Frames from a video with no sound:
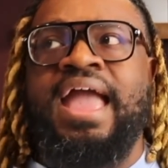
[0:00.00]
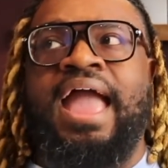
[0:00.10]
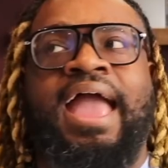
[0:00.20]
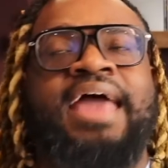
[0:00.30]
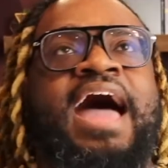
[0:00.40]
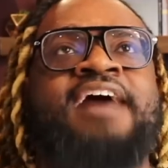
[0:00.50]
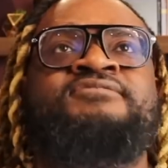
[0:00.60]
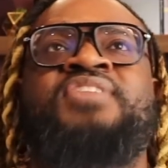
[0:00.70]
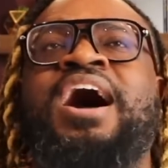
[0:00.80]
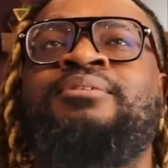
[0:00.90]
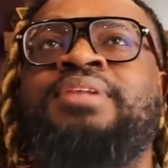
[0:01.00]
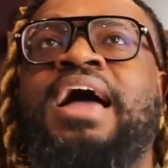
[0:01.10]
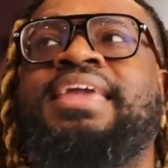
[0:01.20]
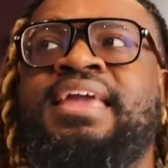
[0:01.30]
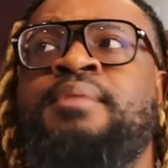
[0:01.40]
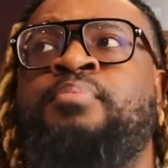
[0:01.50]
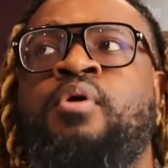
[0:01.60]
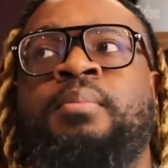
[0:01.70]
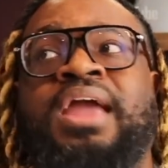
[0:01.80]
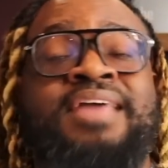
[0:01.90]
And I felt like KeKe
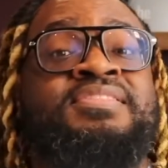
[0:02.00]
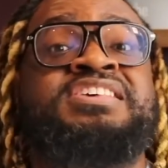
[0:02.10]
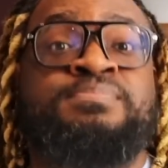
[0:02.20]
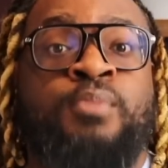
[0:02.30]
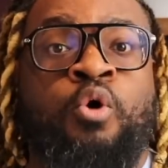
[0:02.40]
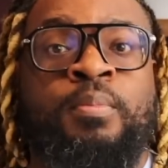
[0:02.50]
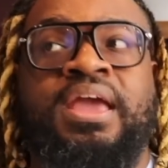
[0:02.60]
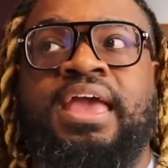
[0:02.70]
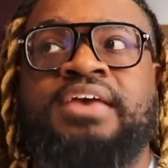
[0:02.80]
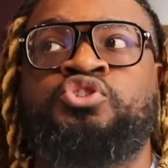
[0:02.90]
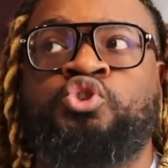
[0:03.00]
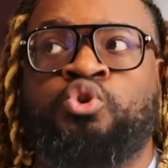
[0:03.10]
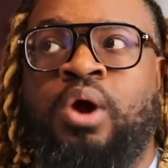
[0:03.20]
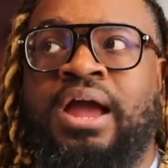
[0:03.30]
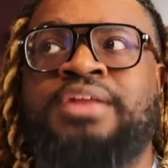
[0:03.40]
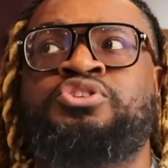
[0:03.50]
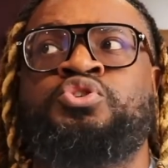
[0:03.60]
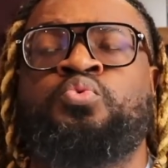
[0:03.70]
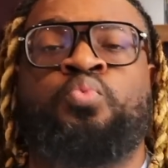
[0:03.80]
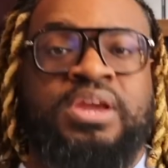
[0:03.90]
Palmer in this moment is trying
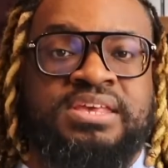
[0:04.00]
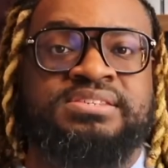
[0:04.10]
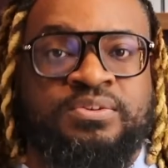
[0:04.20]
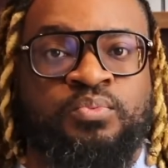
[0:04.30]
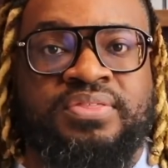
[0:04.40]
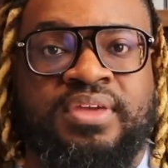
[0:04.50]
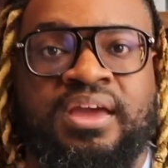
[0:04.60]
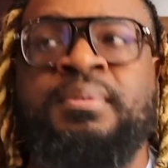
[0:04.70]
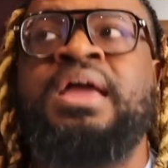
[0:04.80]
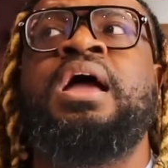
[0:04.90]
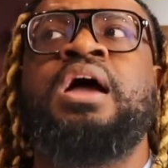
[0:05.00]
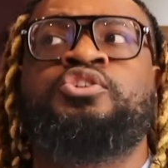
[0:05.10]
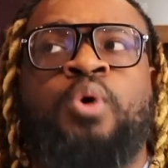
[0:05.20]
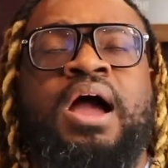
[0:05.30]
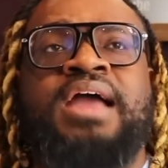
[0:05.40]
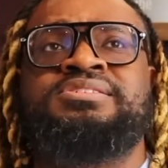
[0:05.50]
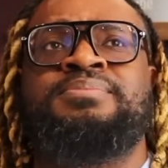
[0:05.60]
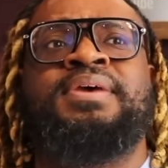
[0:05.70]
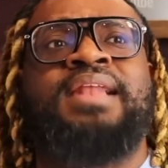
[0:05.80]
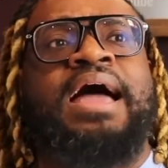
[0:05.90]
to reason with him, trying to
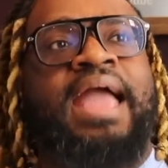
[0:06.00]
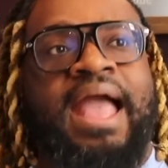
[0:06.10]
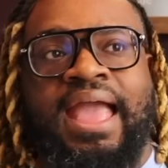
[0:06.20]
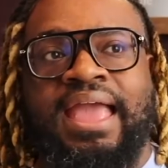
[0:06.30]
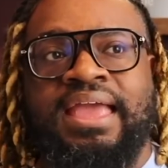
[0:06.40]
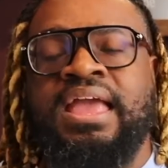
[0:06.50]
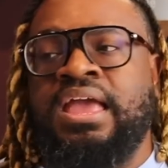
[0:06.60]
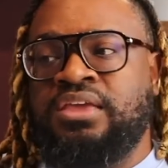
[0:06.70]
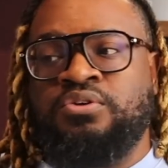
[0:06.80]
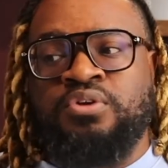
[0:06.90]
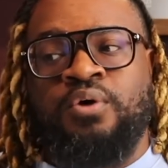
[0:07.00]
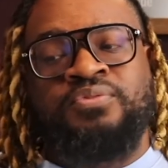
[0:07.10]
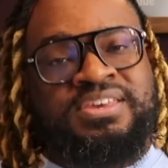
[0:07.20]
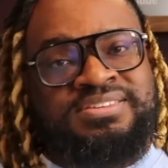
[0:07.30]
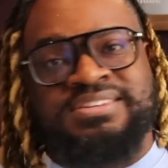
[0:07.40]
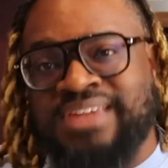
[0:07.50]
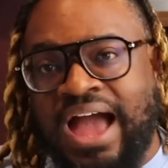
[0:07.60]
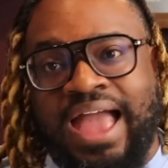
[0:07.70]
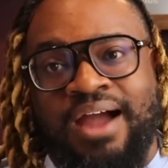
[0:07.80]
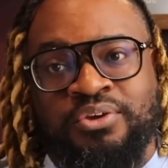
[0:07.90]
be like, hey, you know, this is
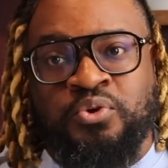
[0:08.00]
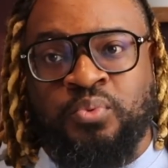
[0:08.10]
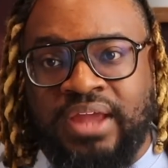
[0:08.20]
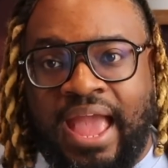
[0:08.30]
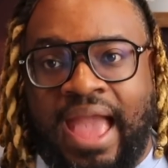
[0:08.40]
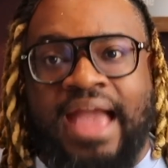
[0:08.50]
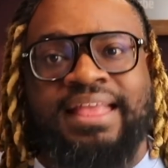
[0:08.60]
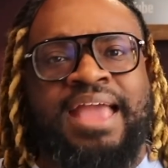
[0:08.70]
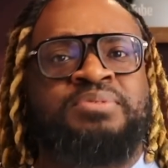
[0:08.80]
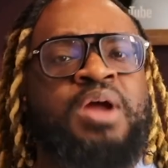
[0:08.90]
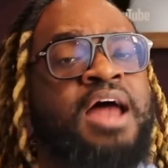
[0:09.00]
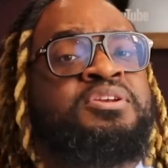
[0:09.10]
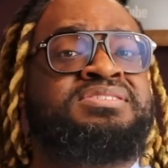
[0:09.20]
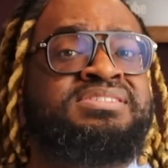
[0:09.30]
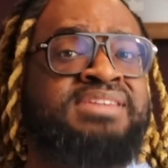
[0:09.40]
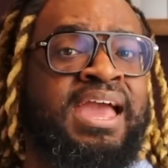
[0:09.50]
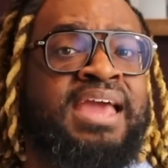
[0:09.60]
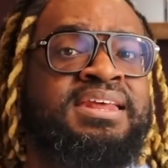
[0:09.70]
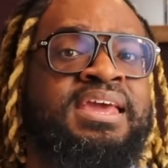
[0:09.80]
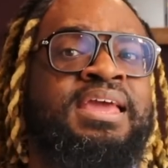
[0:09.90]
not how you react, and
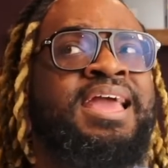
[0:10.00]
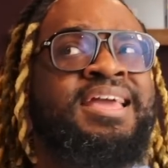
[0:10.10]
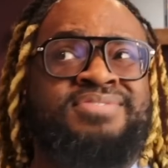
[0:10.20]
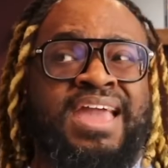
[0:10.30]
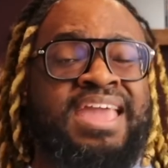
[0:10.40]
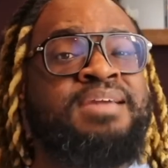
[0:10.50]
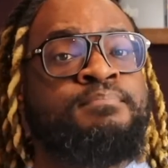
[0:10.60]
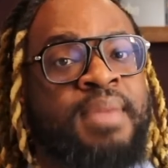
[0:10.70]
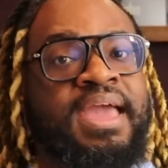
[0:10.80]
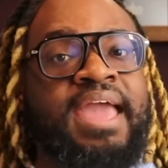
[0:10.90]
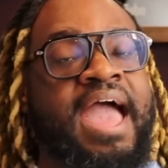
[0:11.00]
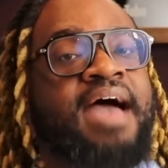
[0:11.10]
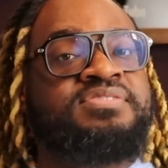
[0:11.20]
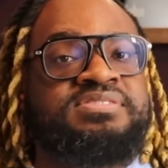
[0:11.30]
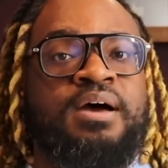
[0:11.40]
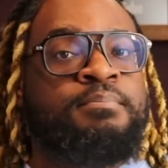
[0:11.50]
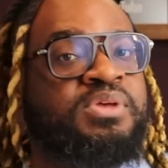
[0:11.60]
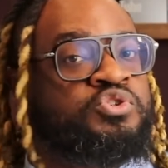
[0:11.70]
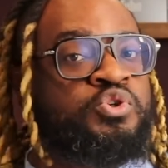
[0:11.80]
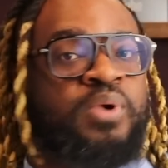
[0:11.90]
understanding that he may have some
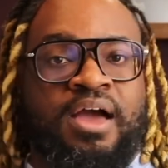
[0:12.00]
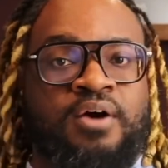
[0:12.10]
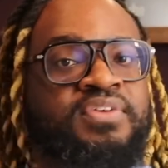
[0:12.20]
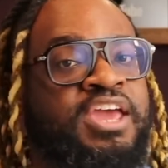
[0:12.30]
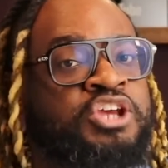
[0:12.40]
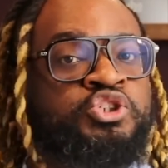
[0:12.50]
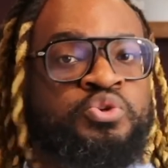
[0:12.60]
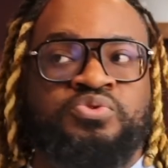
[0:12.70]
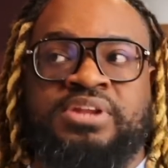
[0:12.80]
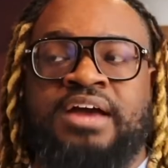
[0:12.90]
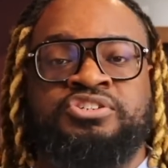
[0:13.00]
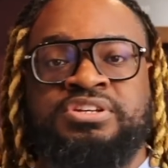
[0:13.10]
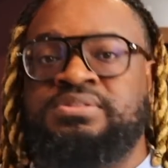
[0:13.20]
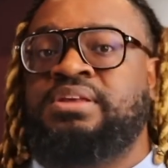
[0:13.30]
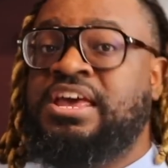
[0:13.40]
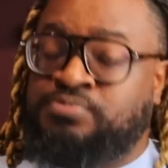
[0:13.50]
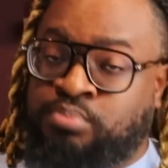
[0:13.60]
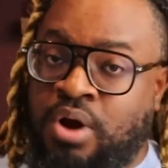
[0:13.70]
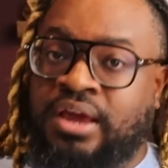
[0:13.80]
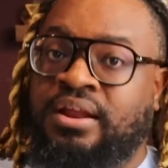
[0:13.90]
mental health issues. Now, she has
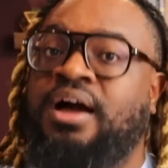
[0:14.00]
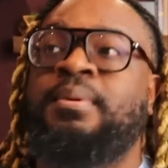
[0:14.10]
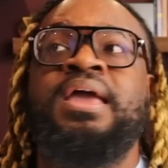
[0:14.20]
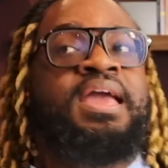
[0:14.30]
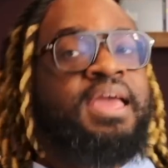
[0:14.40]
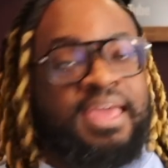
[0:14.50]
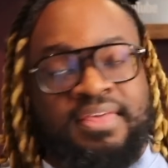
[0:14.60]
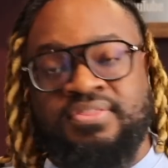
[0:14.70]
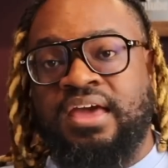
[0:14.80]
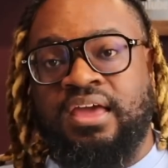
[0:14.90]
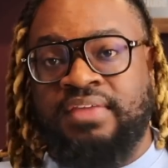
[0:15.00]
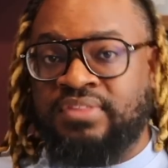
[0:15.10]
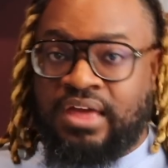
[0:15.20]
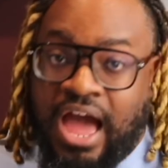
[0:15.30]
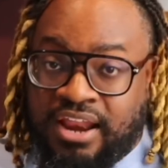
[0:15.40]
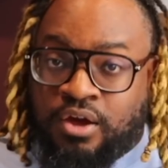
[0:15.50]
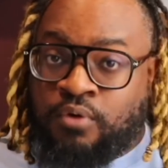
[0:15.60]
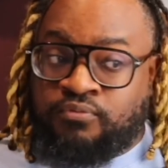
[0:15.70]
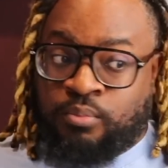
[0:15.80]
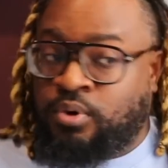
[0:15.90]
brung it up in the
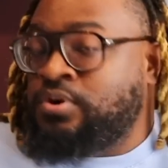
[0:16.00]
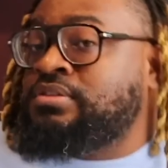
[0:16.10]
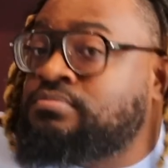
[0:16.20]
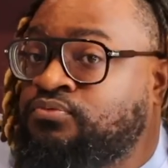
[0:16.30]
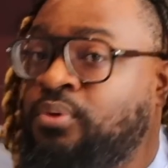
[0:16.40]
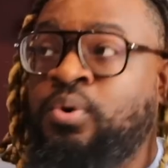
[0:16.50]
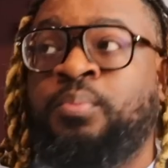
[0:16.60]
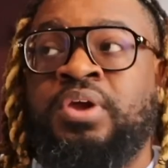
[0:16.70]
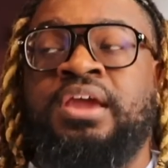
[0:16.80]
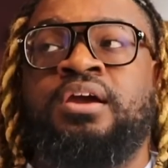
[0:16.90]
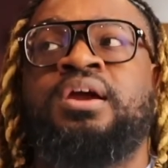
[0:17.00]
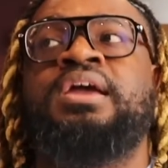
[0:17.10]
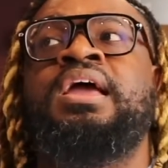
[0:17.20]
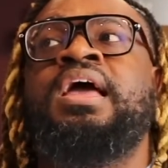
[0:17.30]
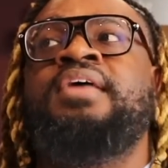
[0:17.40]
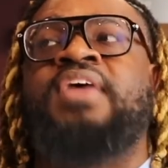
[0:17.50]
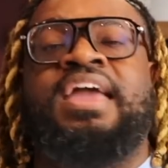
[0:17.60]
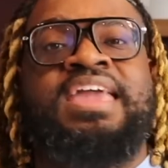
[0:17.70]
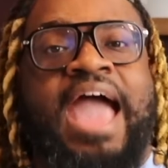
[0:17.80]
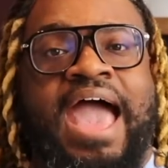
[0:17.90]
audio from what we're hearing, that
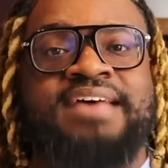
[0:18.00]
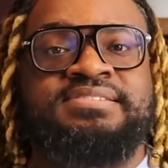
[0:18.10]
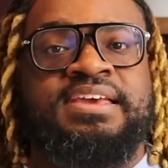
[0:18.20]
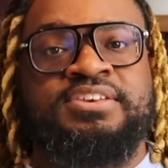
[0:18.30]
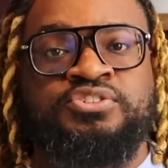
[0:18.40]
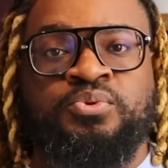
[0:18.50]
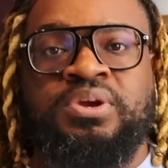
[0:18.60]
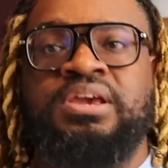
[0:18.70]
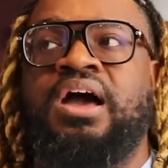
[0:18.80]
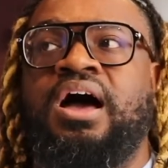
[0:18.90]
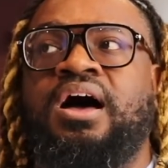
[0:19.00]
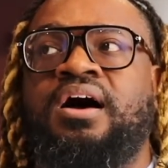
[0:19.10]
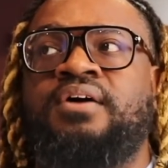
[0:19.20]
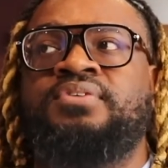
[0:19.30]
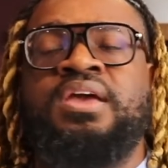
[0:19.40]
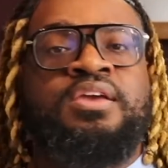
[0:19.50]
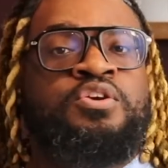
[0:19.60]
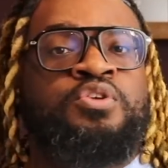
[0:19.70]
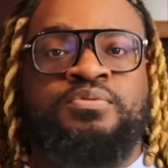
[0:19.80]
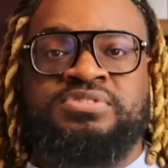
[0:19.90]
he has a history of,
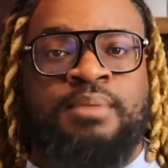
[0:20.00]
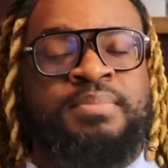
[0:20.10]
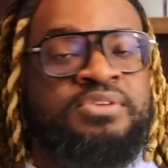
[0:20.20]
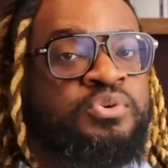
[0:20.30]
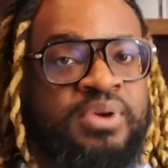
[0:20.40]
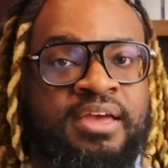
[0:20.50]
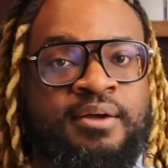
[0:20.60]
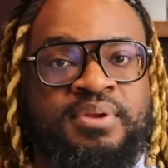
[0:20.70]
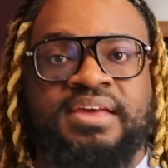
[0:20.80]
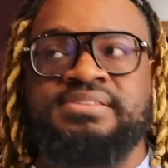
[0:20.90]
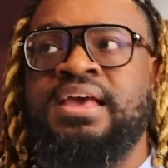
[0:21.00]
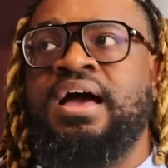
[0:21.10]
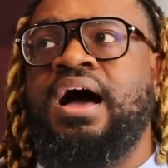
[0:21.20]
you know, some mental illness.